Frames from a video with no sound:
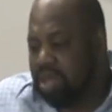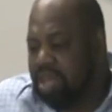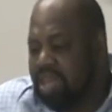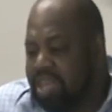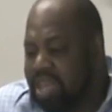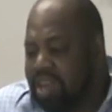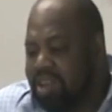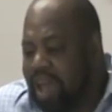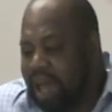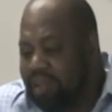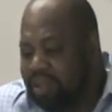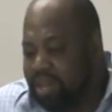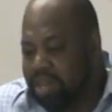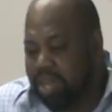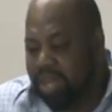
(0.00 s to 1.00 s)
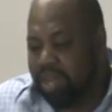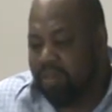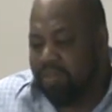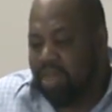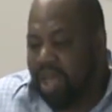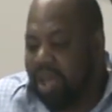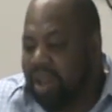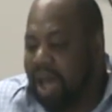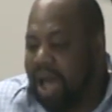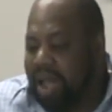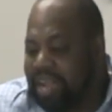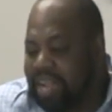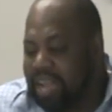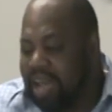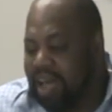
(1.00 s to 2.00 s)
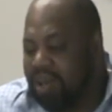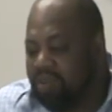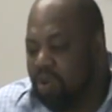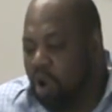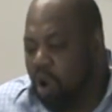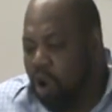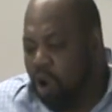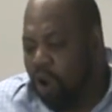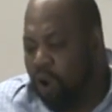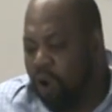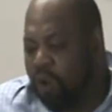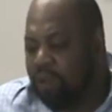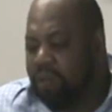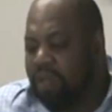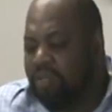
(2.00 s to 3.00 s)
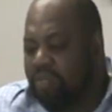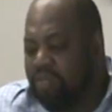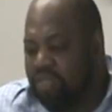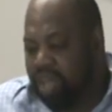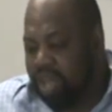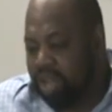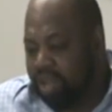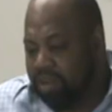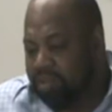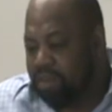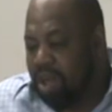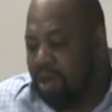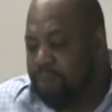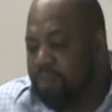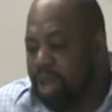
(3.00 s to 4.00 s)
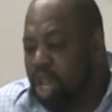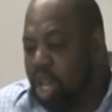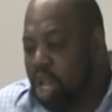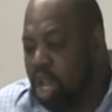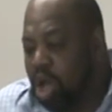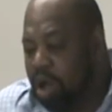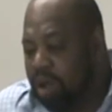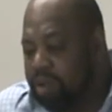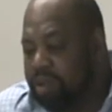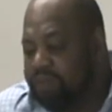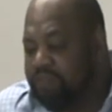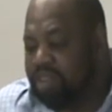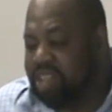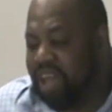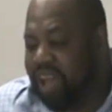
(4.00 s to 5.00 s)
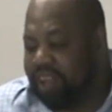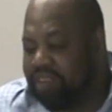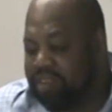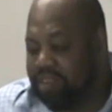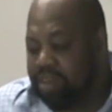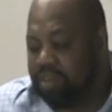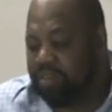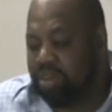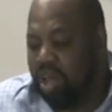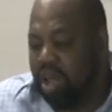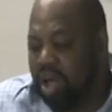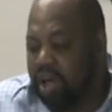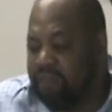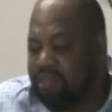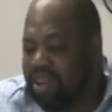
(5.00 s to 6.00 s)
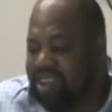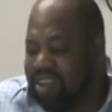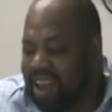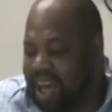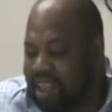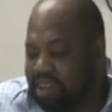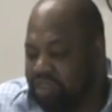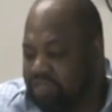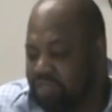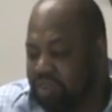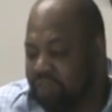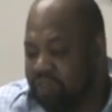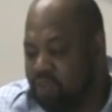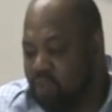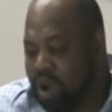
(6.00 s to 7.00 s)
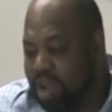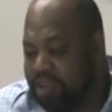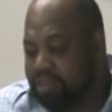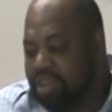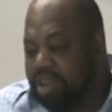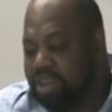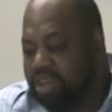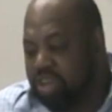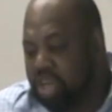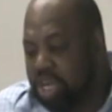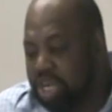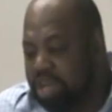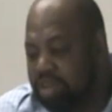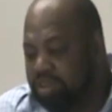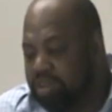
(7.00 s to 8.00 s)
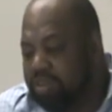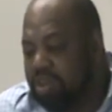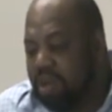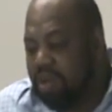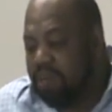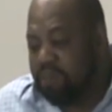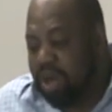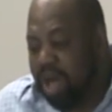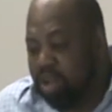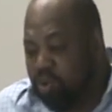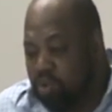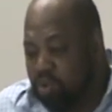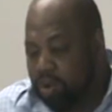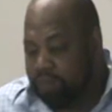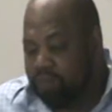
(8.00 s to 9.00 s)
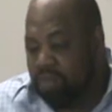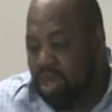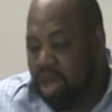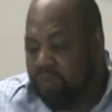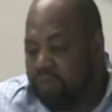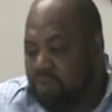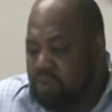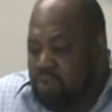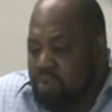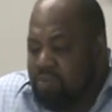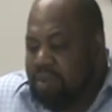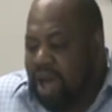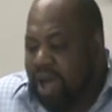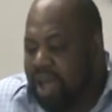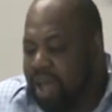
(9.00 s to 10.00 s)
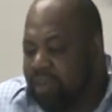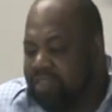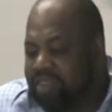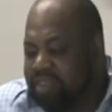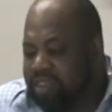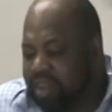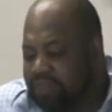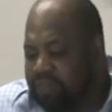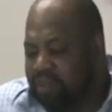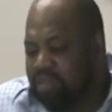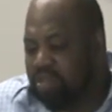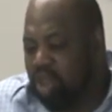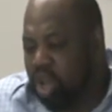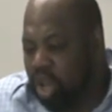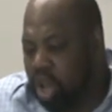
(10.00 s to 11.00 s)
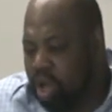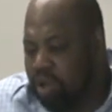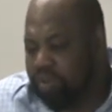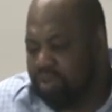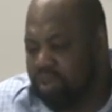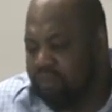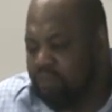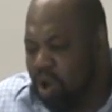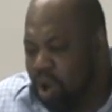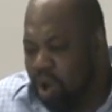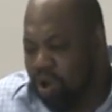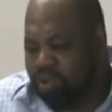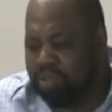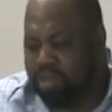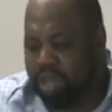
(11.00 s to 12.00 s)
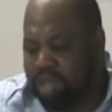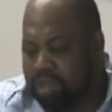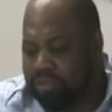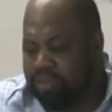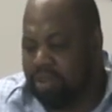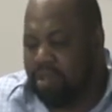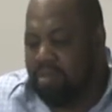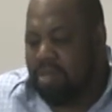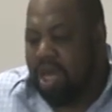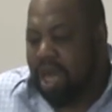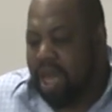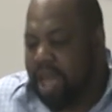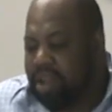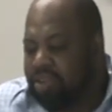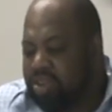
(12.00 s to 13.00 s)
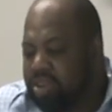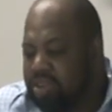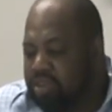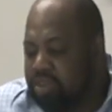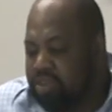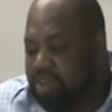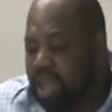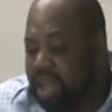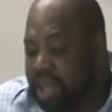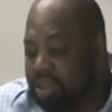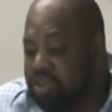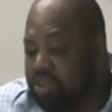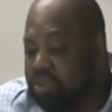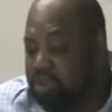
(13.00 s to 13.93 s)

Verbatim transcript: Ye doubtly, and I count all things but lost for the excellence of the knowledge of Christ Jesus my Lord, for whom I have suffered the loss of all things, and to and